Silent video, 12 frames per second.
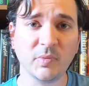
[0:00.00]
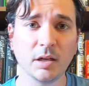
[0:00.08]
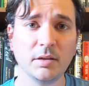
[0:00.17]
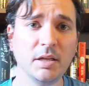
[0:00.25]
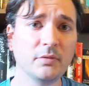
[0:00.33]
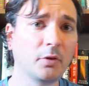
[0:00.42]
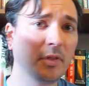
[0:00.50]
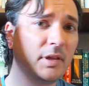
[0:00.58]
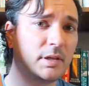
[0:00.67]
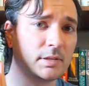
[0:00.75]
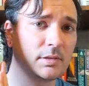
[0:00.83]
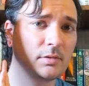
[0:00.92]
Needful
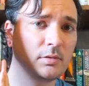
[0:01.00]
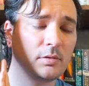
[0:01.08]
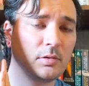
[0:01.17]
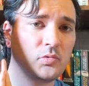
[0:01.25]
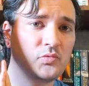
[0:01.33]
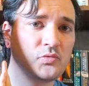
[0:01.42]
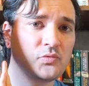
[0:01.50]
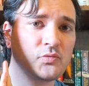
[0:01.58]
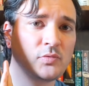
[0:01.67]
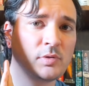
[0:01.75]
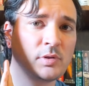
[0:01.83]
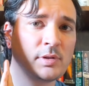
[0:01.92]
Things.
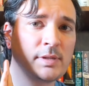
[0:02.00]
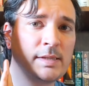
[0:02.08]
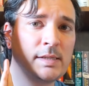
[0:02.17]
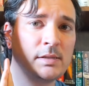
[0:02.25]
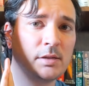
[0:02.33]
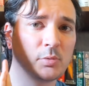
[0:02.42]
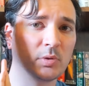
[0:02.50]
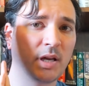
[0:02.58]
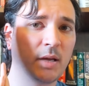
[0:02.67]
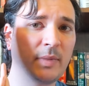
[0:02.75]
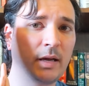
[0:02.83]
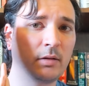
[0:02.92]
This one
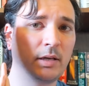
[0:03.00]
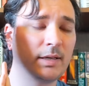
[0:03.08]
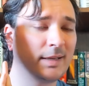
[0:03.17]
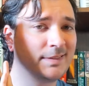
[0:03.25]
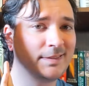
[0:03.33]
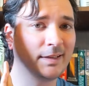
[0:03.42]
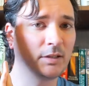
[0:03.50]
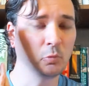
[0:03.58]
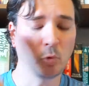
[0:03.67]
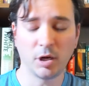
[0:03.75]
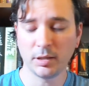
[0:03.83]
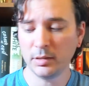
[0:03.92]
came out in
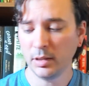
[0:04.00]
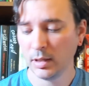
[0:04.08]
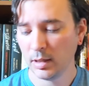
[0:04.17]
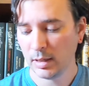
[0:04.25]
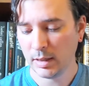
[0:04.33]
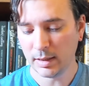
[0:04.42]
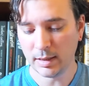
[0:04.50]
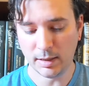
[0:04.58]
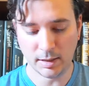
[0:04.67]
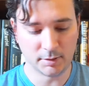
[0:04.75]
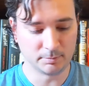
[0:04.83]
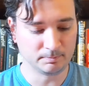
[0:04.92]
1991.
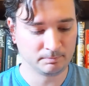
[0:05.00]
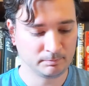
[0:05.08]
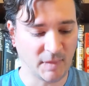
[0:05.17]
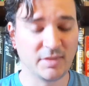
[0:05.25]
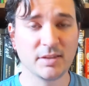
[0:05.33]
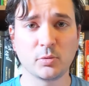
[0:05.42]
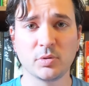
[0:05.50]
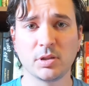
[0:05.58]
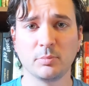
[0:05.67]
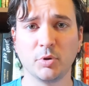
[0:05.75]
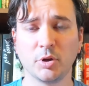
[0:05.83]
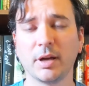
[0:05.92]
And this was the
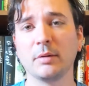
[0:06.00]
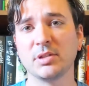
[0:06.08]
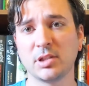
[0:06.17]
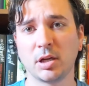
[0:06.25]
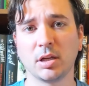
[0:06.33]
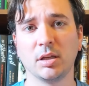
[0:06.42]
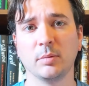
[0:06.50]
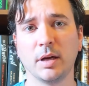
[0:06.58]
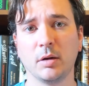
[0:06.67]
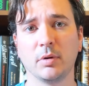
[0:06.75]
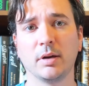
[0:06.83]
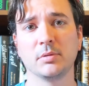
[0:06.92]
book I was talking
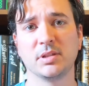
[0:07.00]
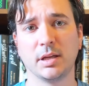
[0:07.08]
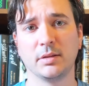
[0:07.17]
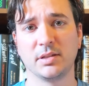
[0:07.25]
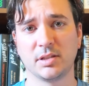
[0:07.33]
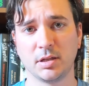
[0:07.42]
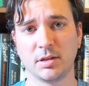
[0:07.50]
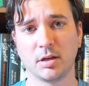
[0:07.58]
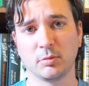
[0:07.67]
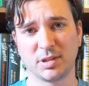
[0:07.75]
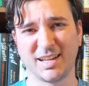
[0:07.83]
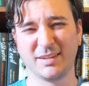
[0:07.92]
about when I was saying The Sundog
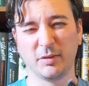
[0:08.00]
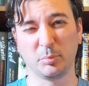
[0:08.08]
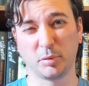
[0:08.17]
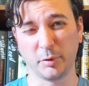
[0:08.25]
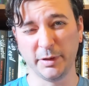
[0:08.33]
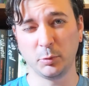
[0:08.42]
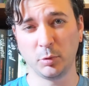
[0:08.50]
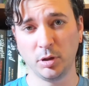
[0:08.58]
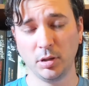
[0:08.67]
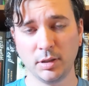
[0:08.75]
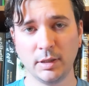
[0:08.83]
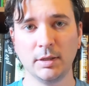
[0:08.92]
was kind of a
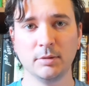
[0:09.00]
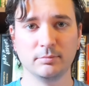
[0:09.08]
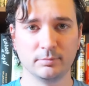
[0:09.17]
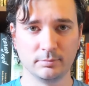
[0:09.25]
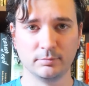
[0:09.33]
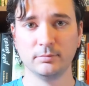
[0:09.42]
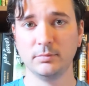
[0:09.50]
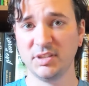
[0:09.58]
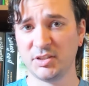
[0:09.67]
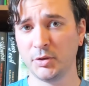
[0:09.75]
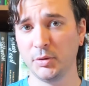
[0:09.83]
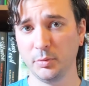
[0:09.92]
prequel
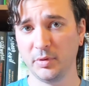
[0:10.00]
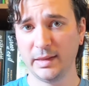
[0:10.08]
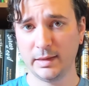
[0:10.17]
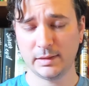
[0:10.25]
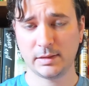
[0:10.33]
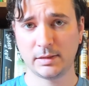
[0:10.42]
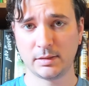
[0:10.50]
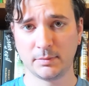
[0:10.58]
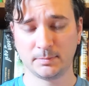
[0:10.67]
to this.